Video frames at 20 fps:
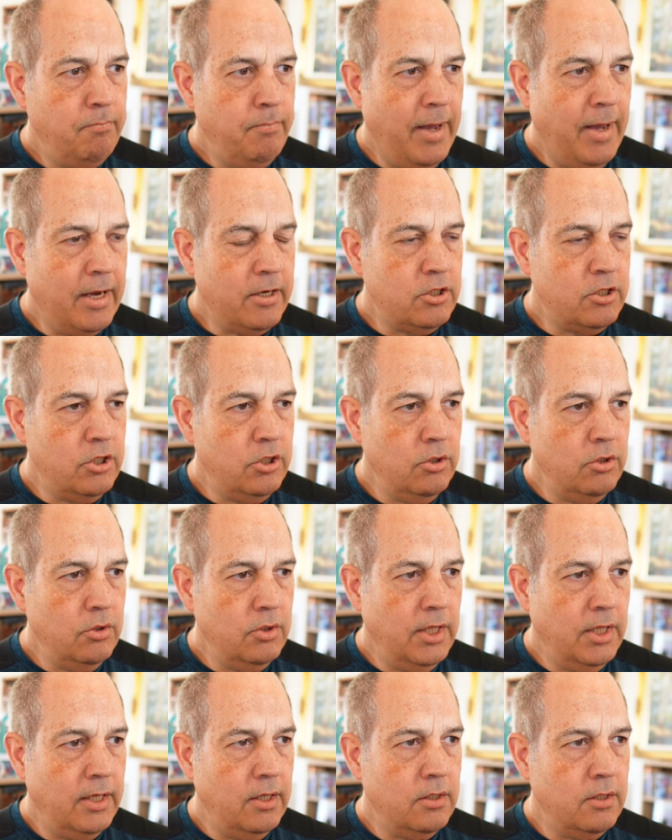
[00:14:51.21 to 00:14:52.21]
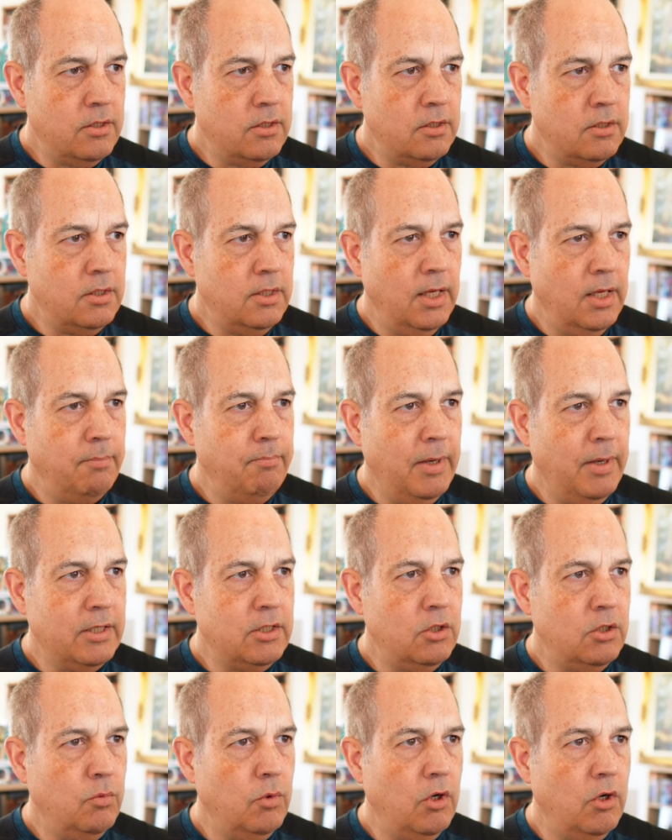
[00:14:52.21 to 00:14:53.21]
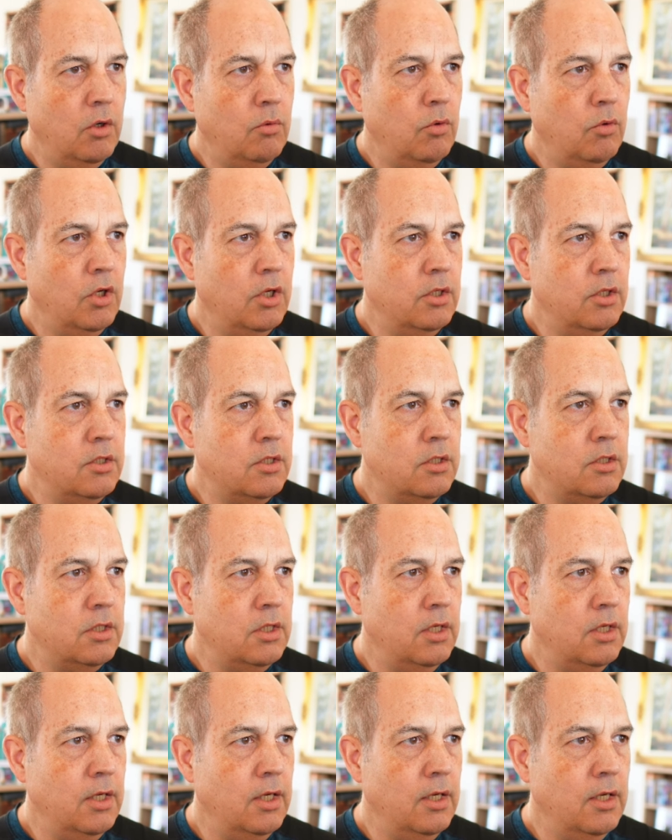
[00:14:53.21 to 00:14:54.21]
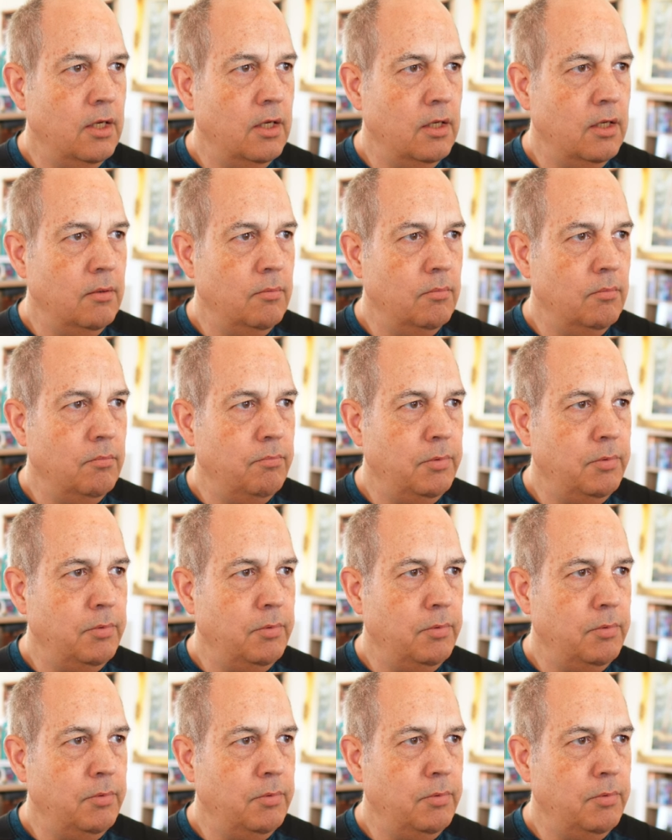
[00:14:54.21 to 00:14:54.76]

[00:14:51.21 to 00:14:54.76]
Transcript: back to that, uh, that back to where I was um,